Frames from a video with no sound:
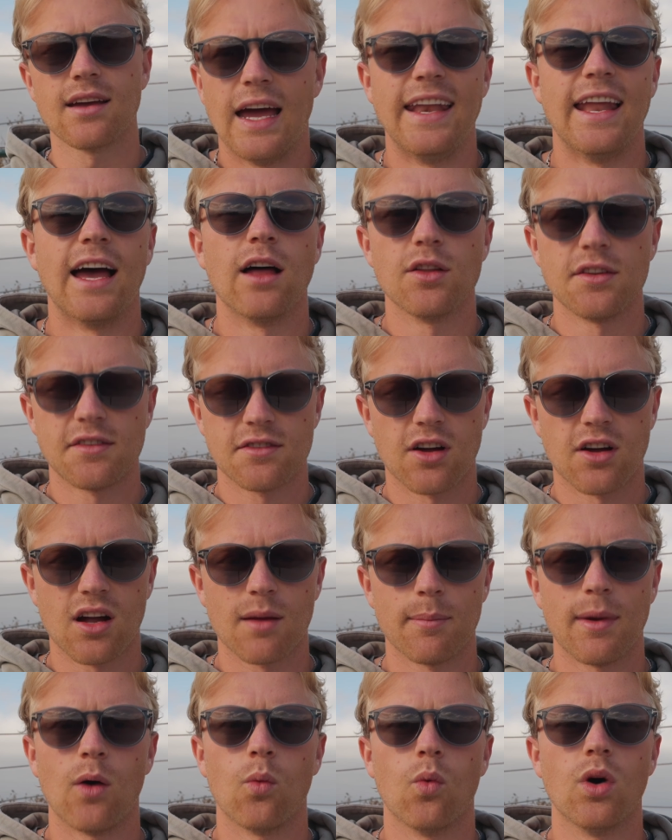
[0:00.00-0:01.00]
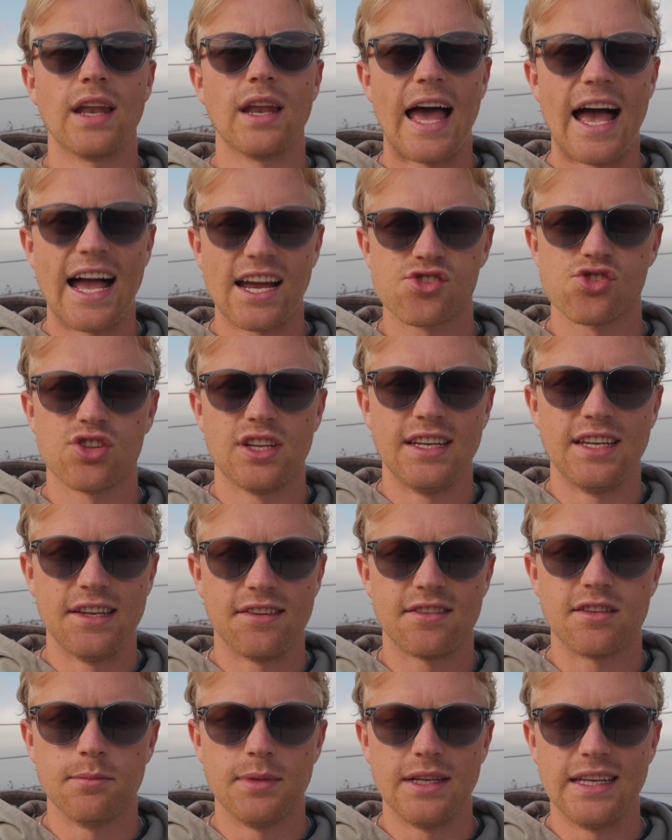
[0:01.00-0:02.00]
And now let's talk about what actually
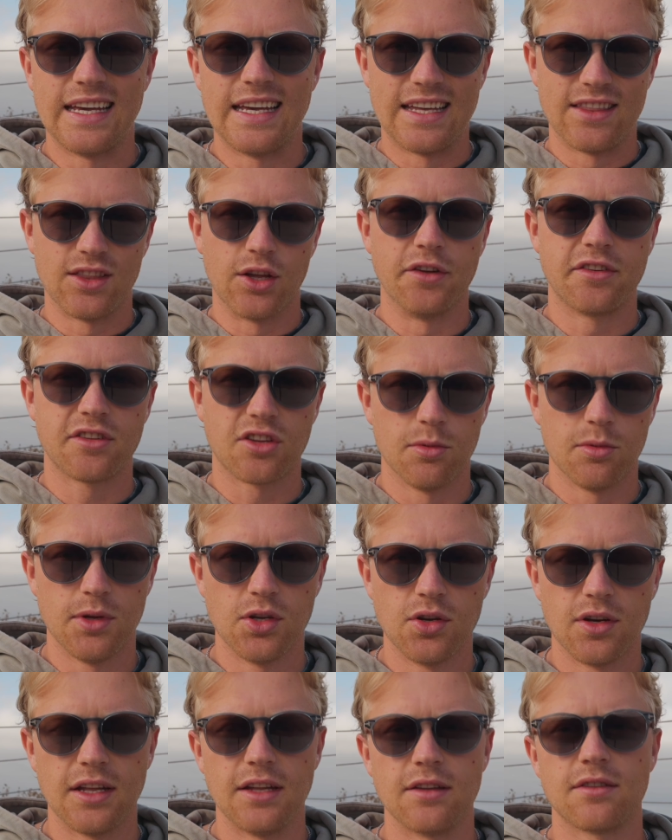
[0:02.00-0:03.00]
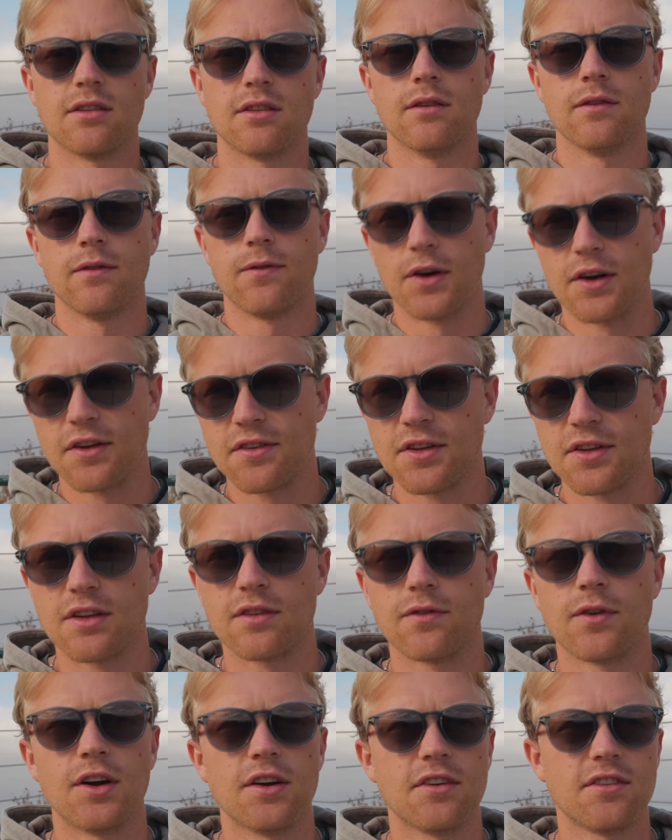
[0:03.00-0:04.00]
needs to be in those communities. First
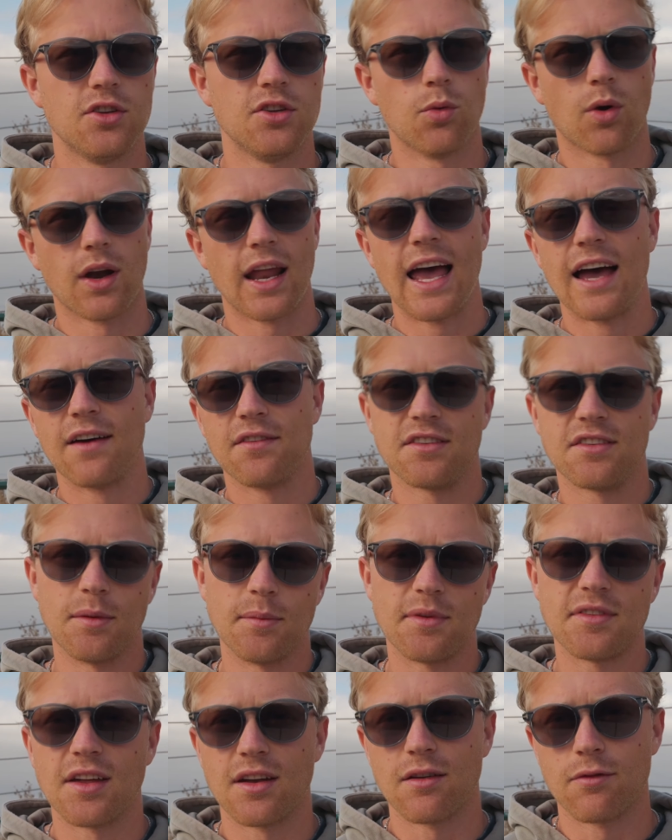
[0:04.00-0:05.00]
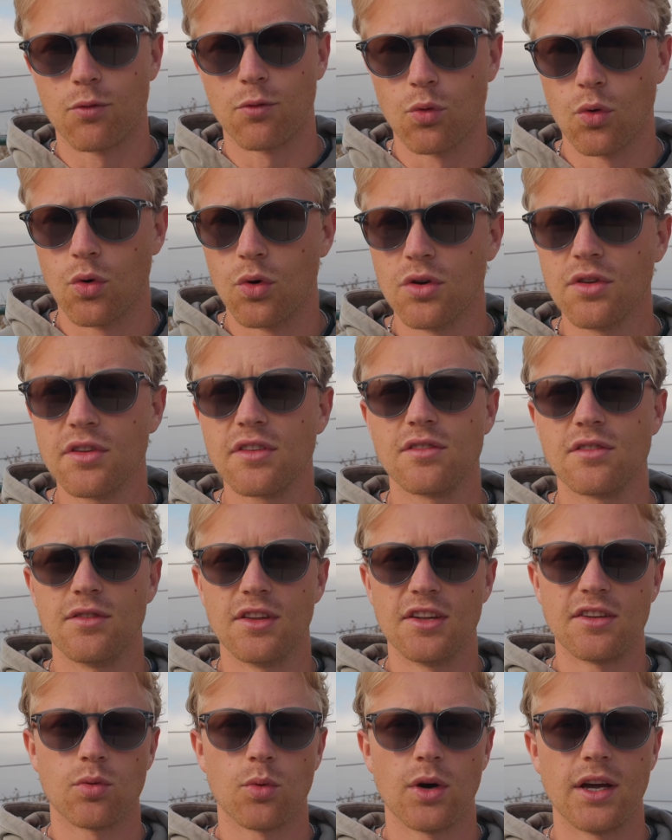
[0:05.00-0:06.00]
things first, you want to have some set of rules.
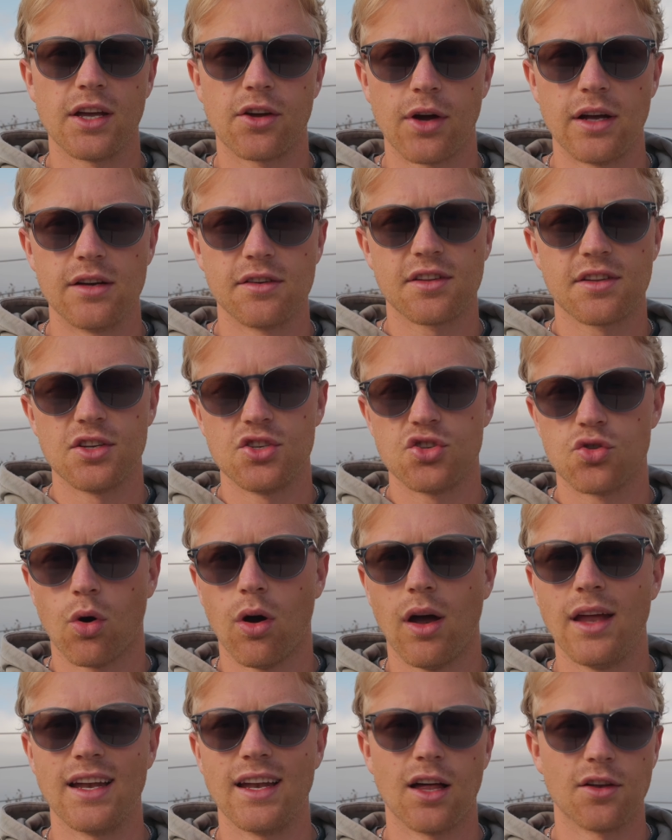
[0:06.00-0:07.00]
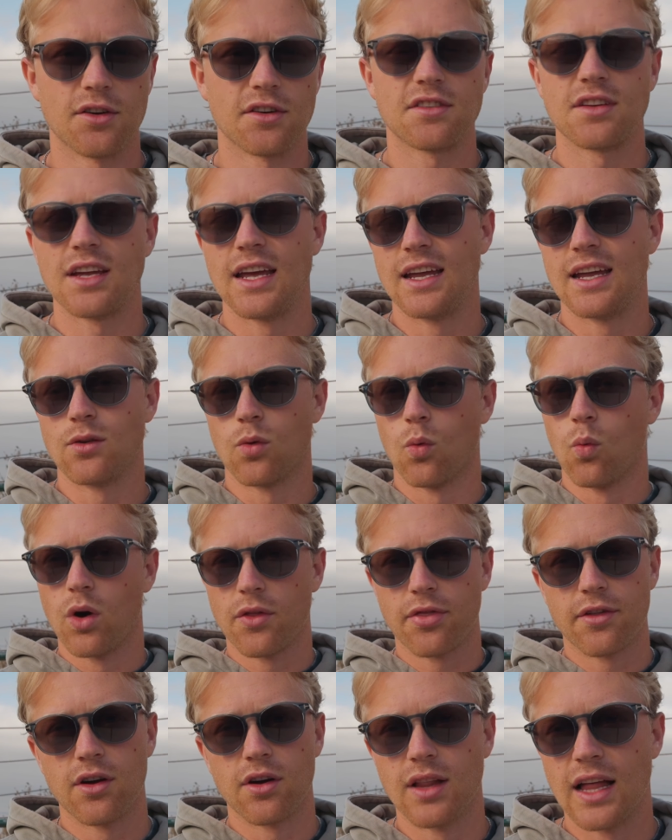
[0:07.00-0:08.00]
This way creators can join and understand
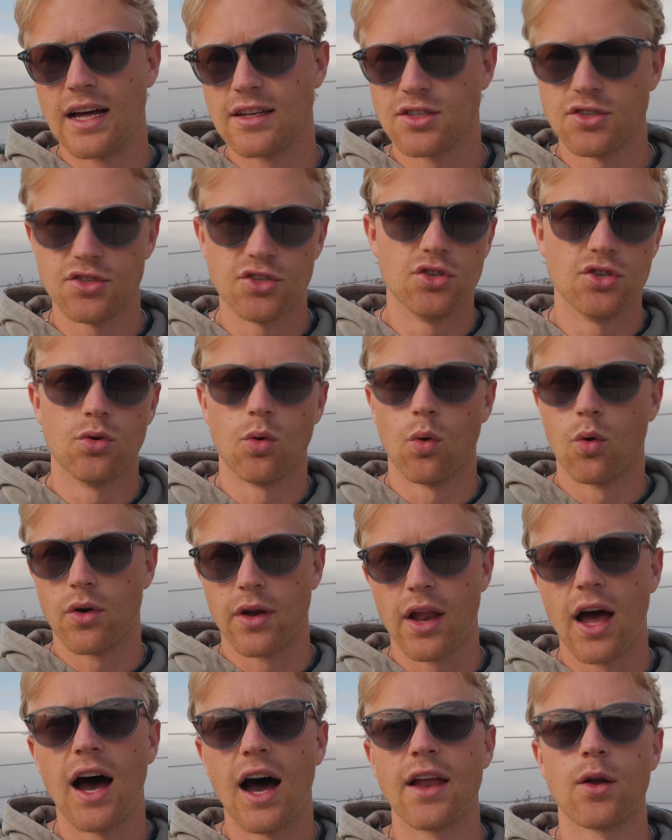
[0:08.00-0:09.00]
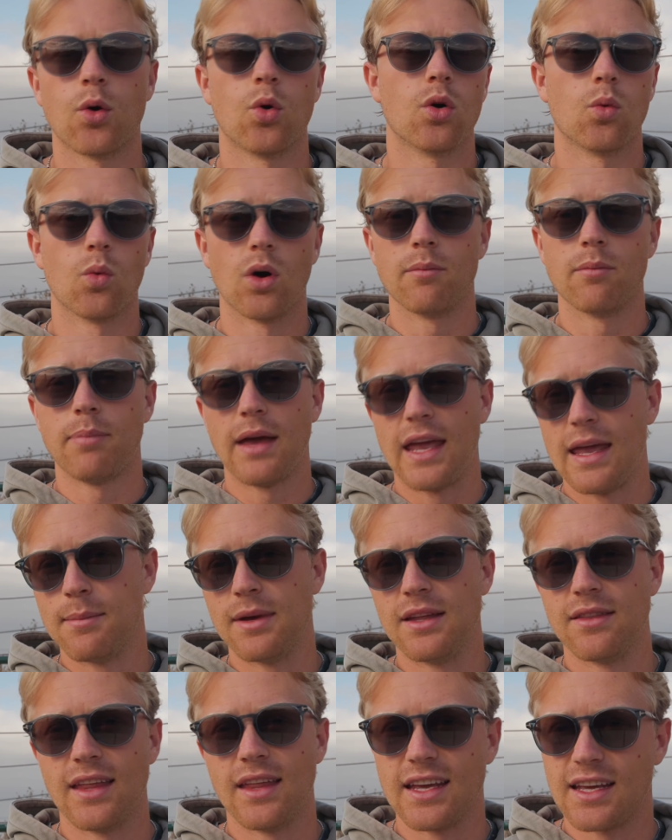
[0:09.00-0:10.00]
what they're allowed to do or not, or what
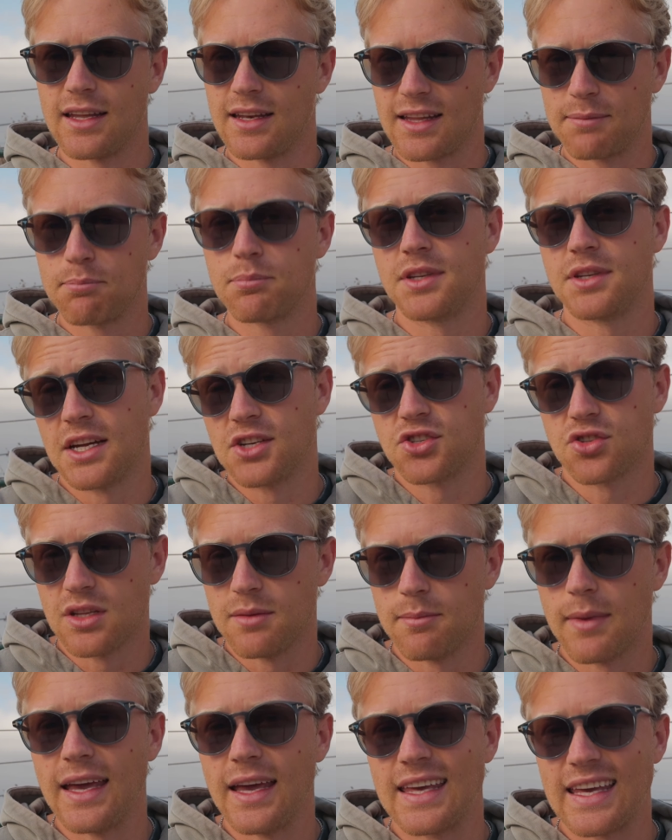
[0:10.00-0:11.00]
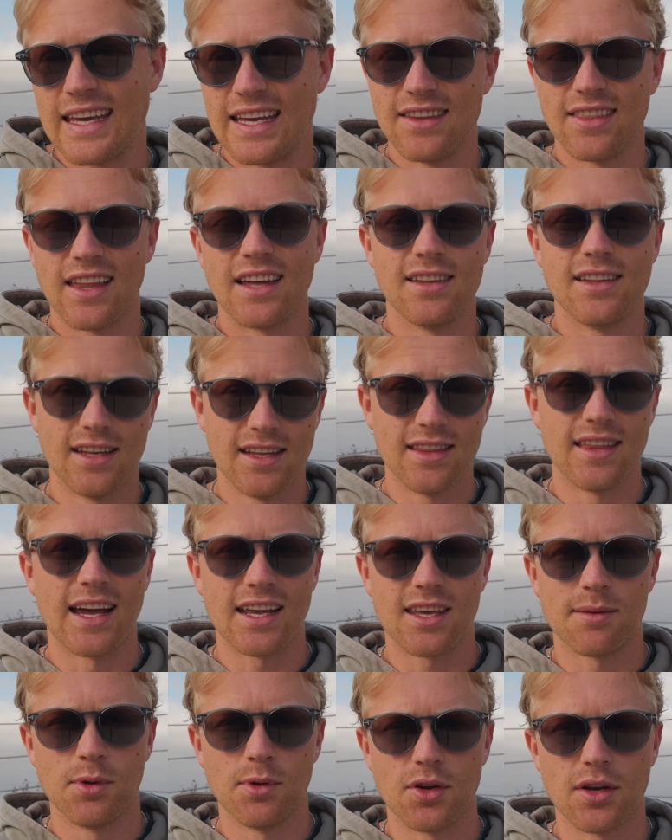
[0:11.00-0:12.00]
payment they can potentially make in
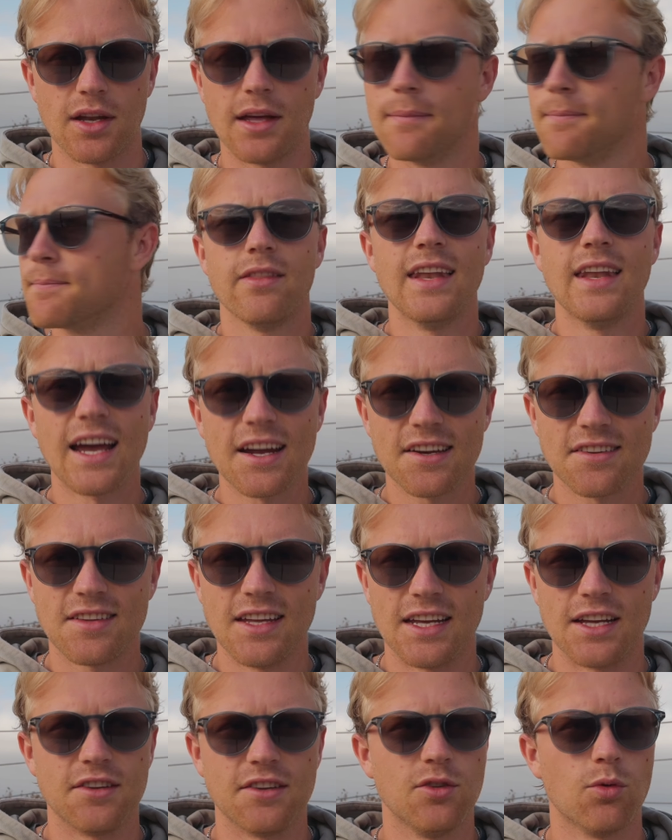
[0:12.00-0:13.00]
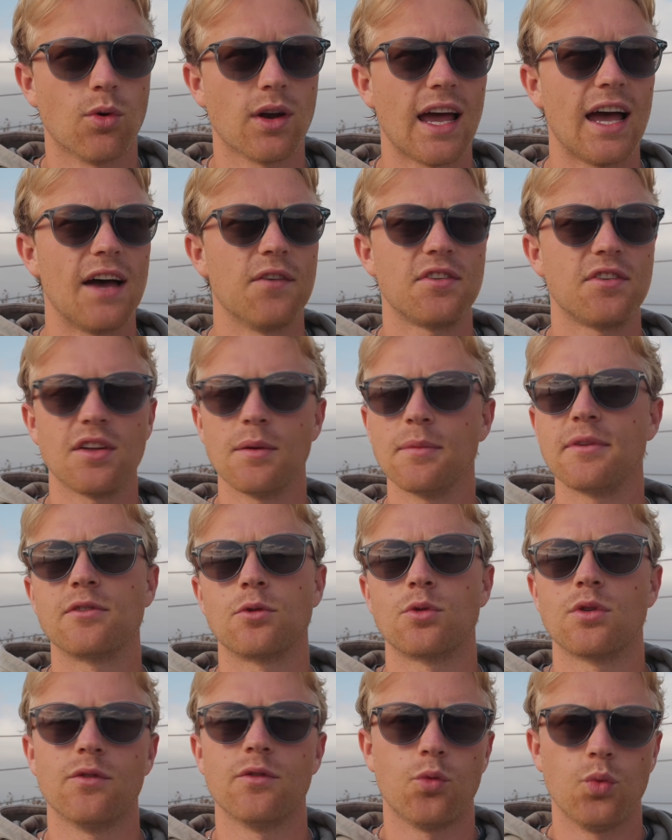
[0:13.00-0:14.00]
that community. The next thing is you want to have some
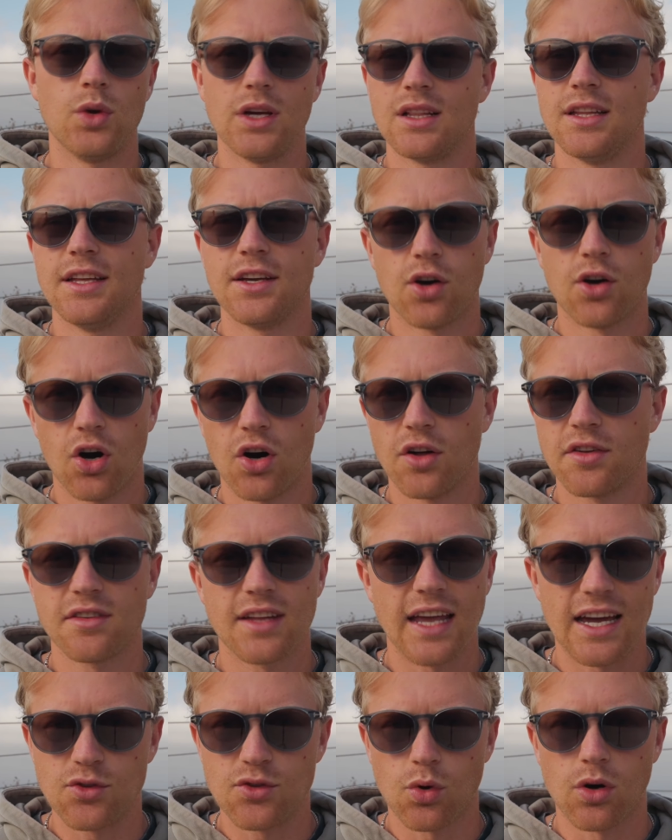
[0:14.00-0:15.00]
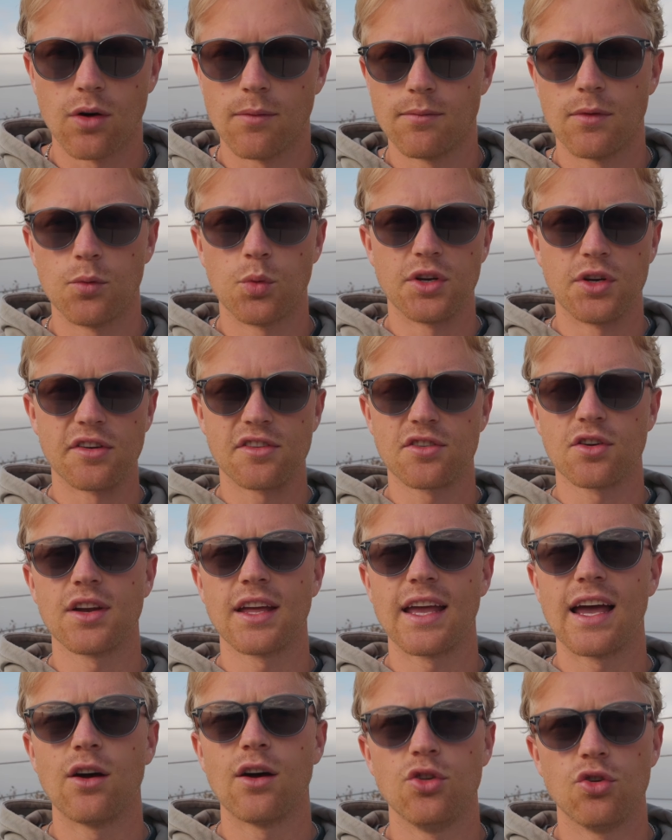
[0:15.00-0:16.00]
sort of weekly call schedule. When you're
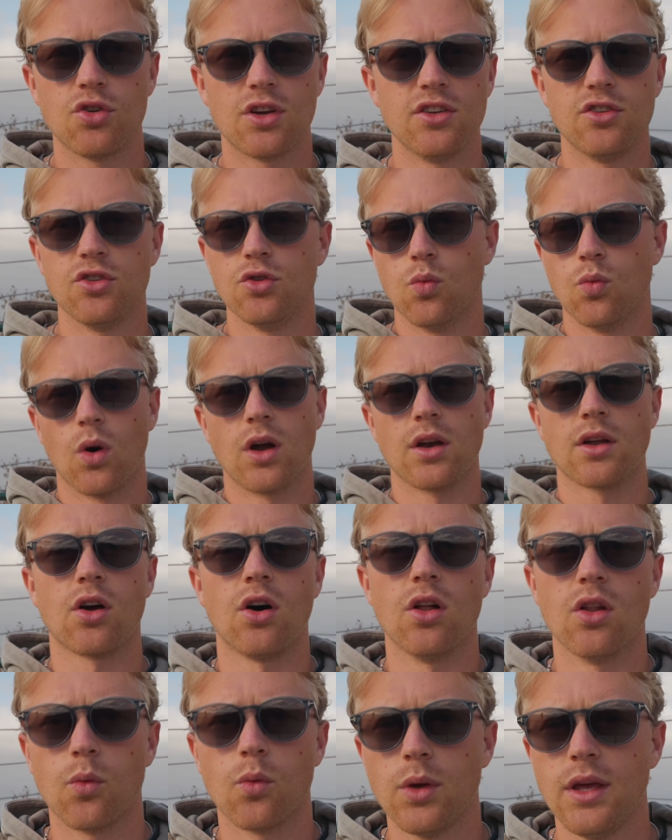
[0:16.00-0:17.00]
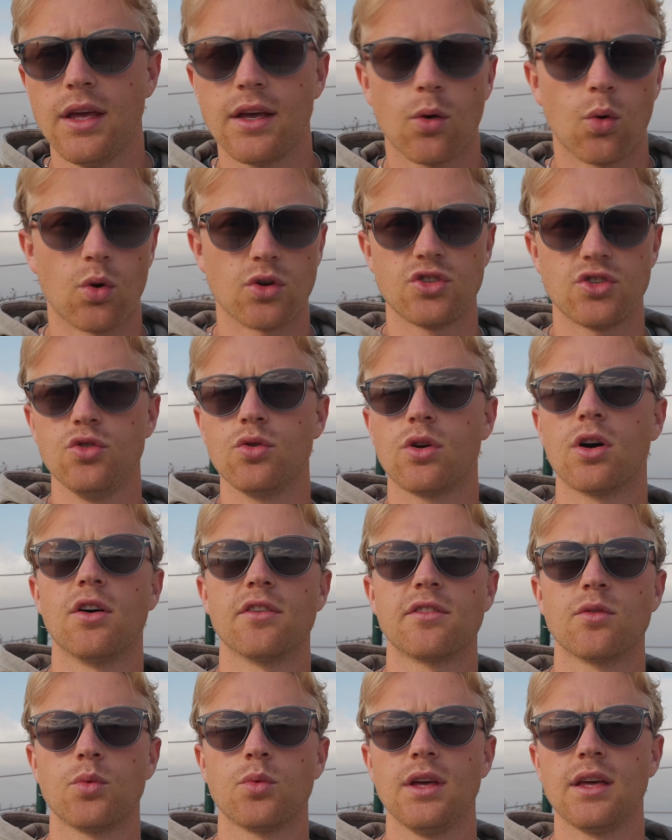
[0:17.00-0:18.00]
starting out, you can do 1 call a week or 2
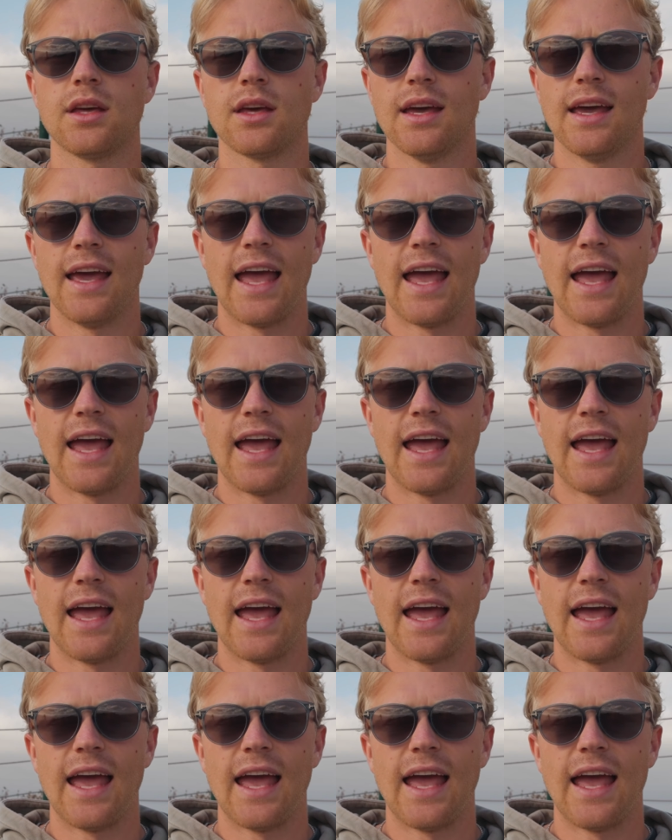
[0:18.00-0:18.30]
calls a week.